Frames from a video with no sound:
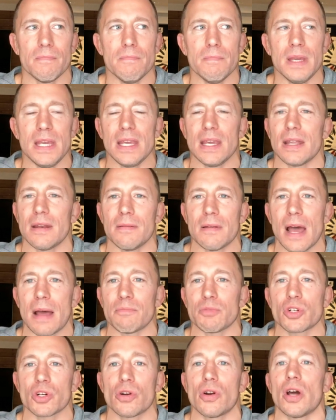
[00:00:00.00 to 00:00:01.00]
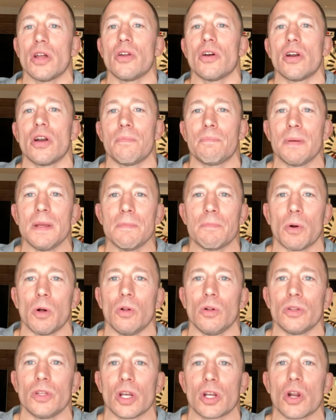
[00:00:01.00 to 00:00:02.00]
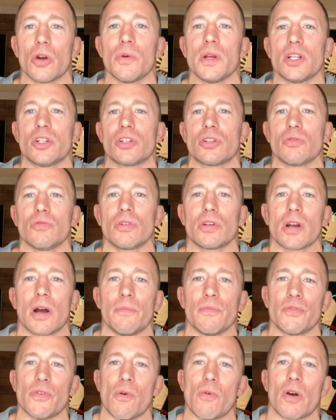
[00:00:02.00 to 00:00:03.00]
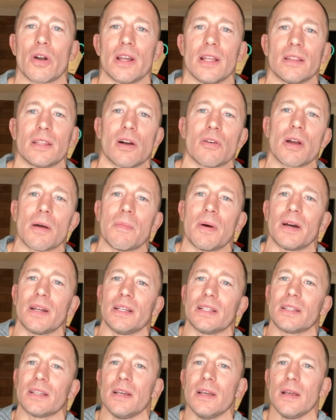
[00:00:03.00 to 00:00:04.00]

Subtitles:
me and I'm sure other people the courage to come forward and talk about it.